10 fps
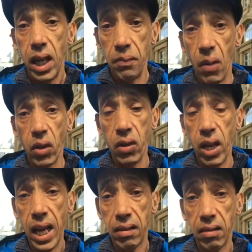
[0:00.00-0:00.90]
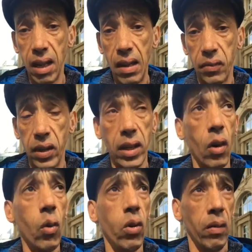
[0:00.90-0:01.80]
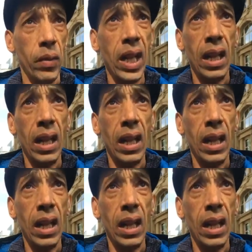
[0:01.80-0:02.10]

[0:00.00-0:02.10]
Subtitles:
in modern day slavery in Oldham,